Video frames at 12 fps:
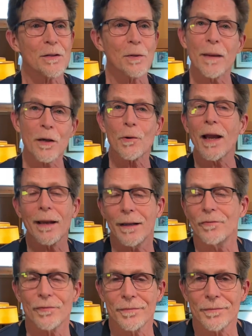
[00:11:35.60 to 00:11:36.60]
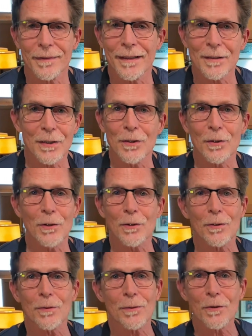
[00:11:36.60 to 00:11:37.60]
be creative and to do
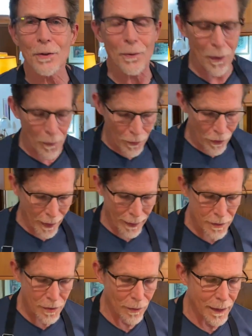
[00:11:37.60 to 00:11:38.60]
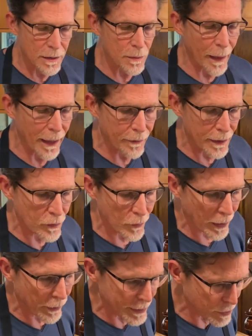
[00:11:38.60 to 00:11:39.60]
your own thing. So let's make this
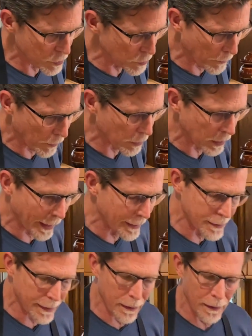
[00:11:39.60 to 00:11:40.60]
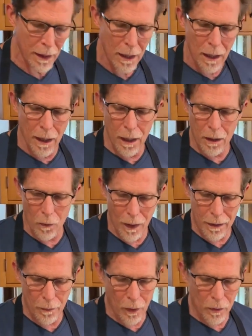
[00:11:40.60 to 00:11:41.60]
very super classic
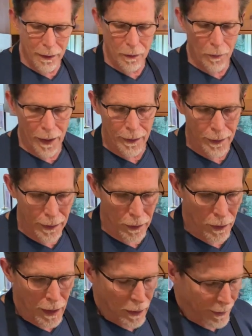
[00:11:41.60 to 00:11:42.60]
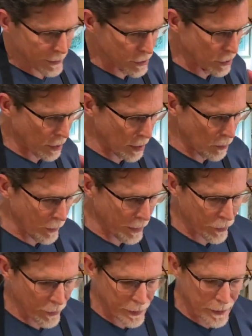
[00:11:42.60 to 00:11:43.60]
guacamole right here. Let's start
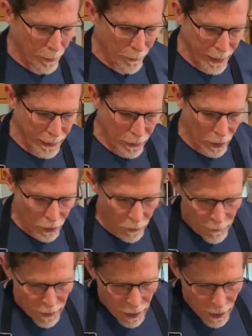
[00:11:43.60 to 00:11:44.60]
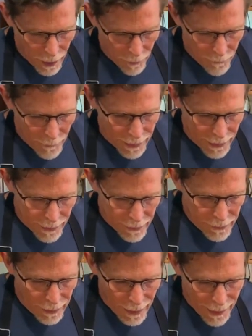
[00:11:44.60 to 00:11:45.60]
with the tomato.
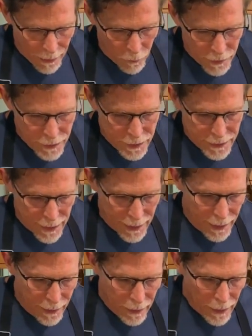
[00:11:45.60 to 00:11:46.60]
And I would say